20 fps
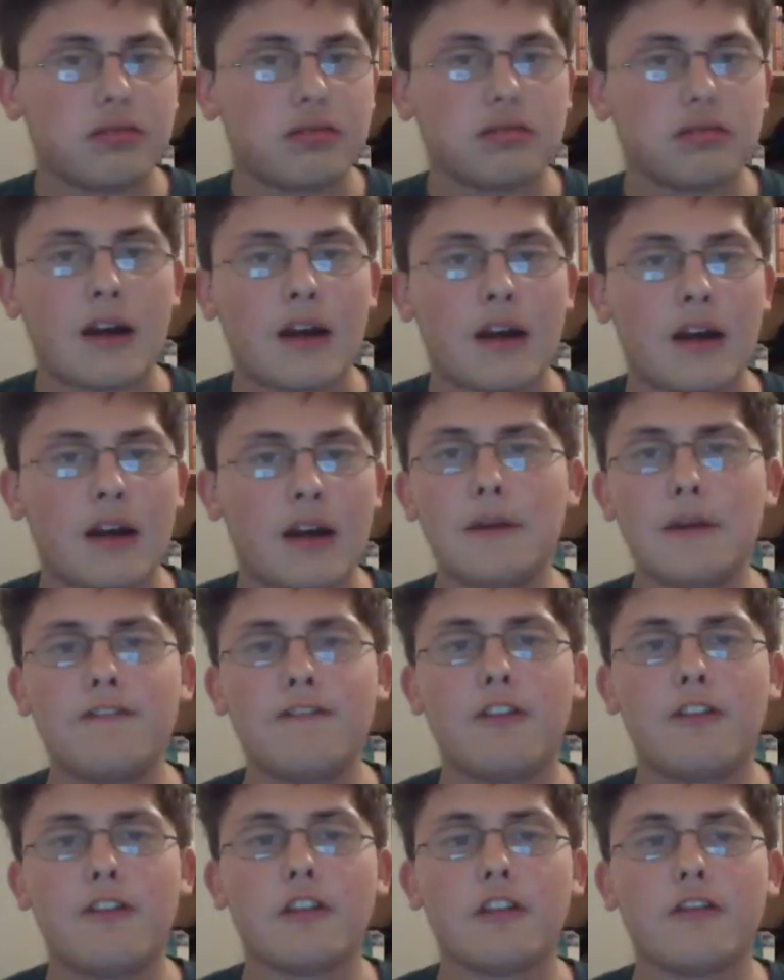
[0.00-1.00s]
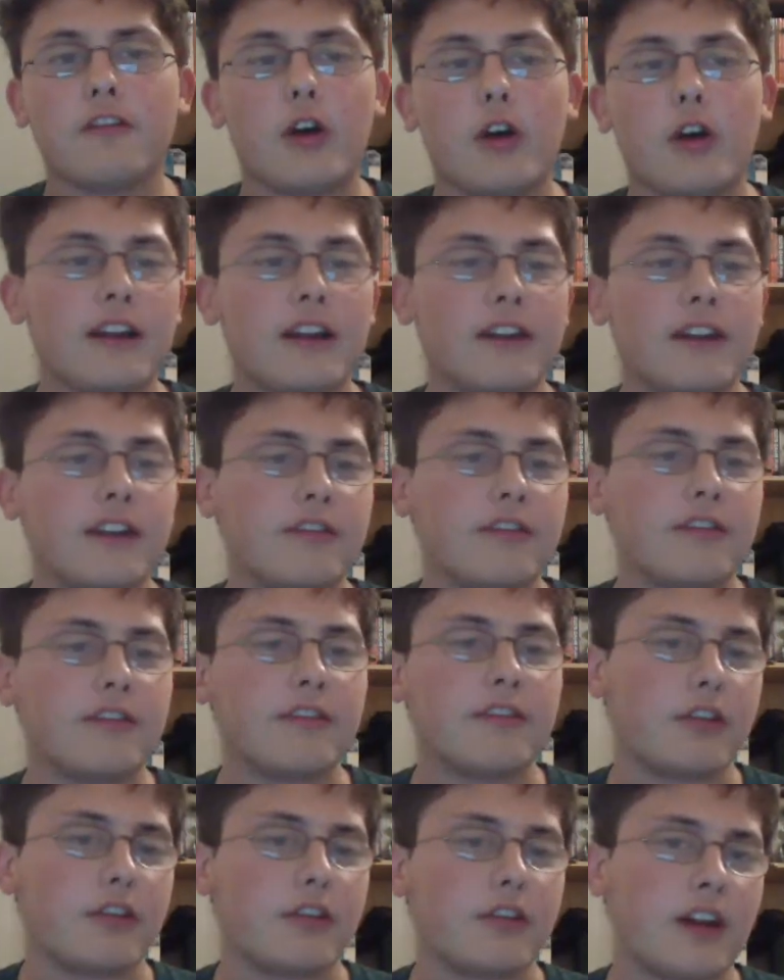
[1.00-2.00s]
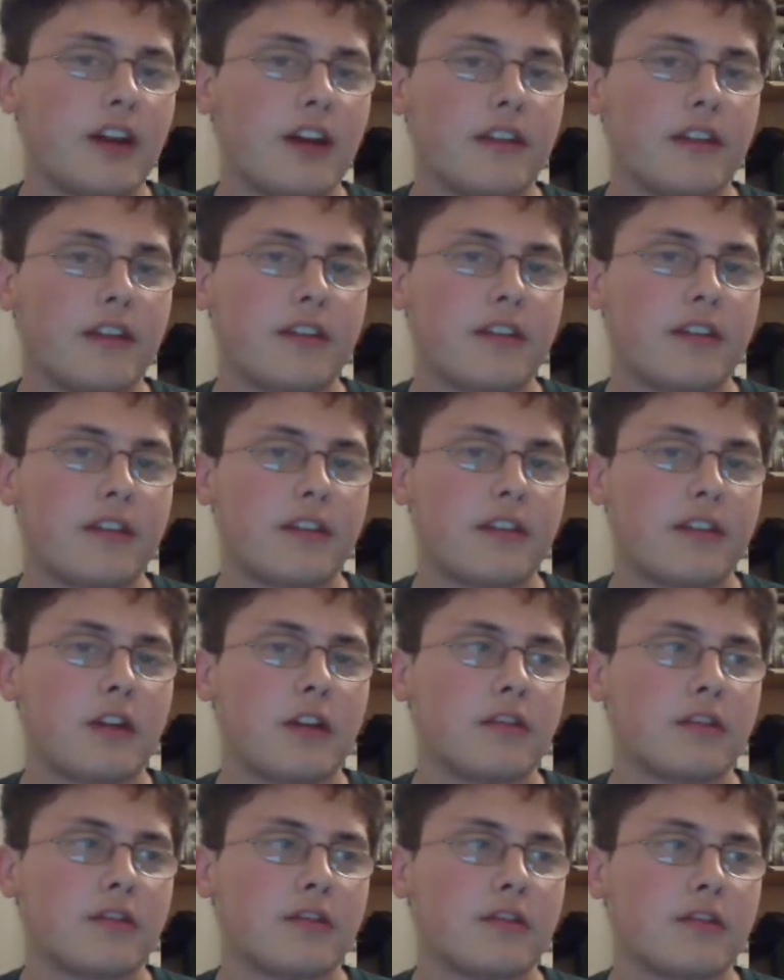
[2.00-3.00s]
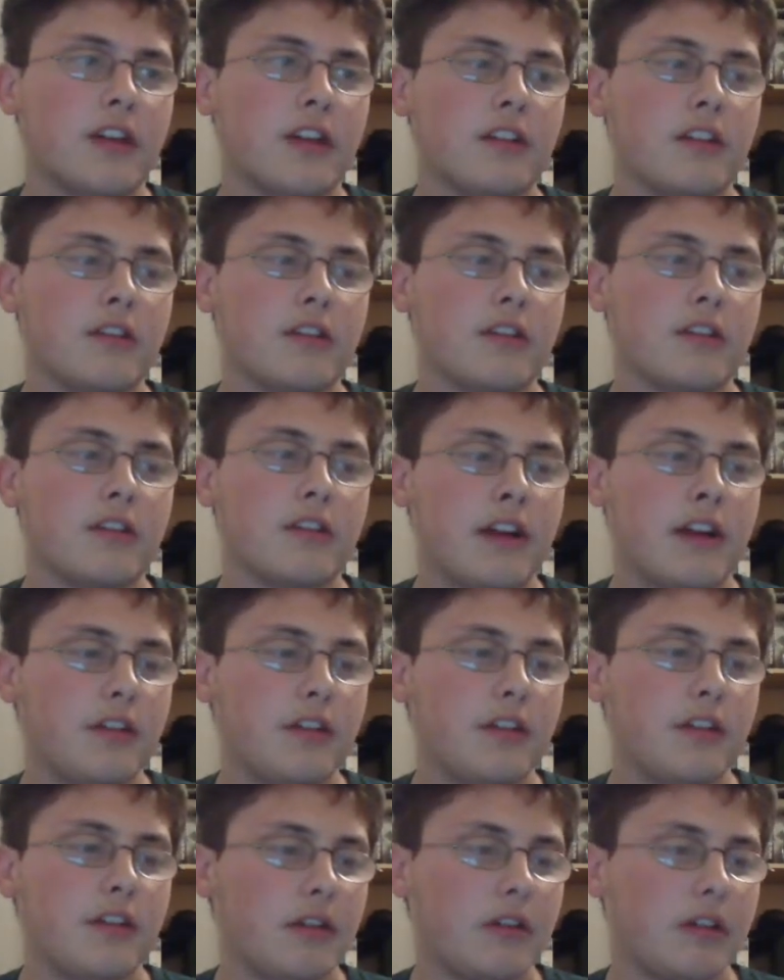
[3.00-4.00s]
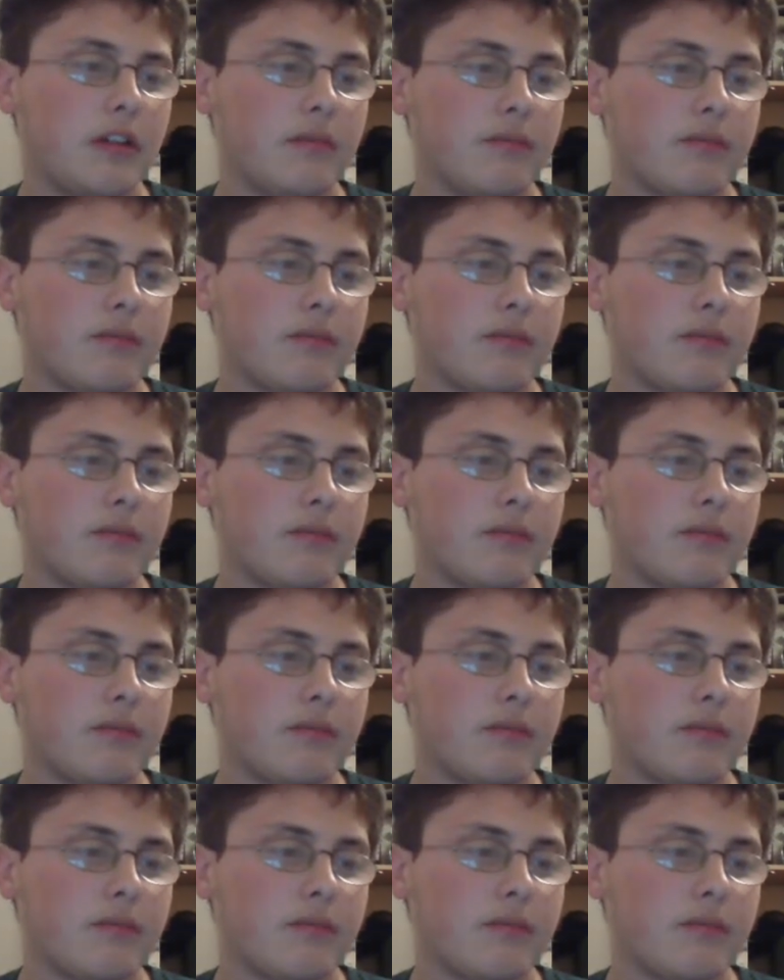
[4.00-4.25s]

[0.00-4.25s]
I'm open for voice acting roles if you guys are gonna try and do a